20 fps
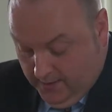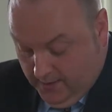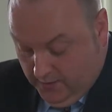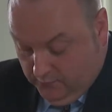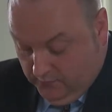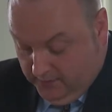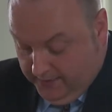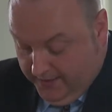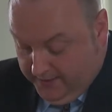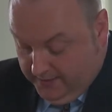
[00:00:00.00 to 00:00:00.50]

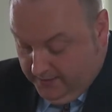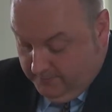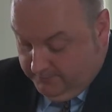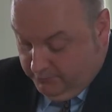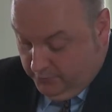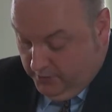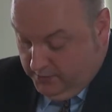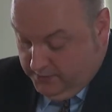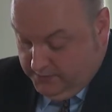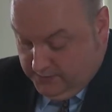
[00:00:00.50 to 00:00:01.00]
Related
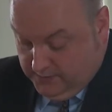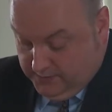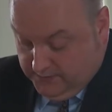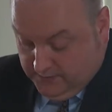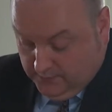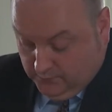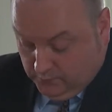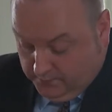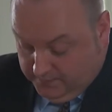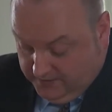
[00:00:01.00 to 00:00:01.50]

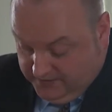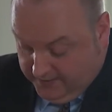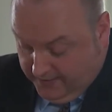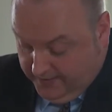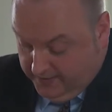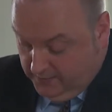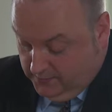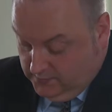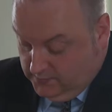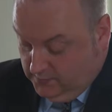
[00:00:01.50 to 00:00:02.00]
approaches would be
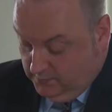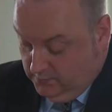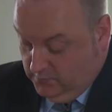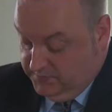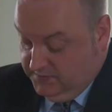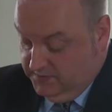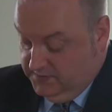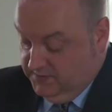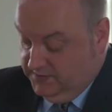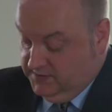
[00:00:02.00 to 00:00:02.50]
taken
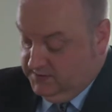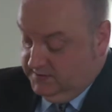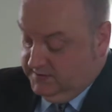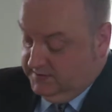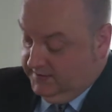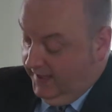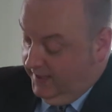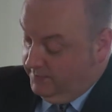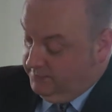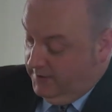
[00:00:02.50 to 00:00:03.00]
towards Indigenous
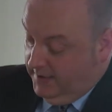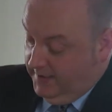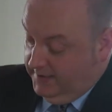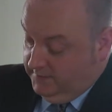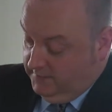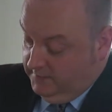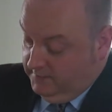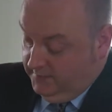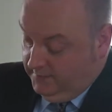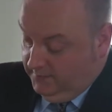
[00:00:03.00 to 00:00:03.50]
land
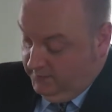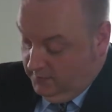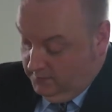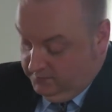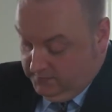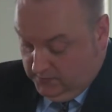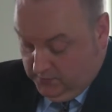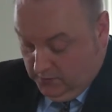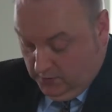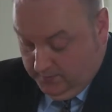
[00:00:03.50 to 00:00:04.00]
rights and
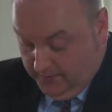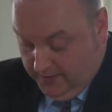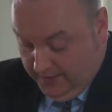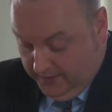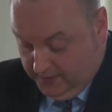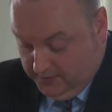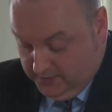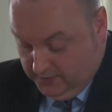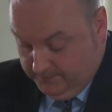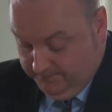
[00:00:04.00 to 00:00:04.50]

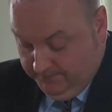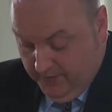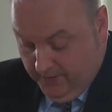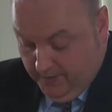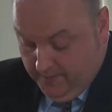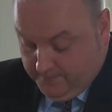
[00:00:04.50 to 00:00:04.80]
self-determination,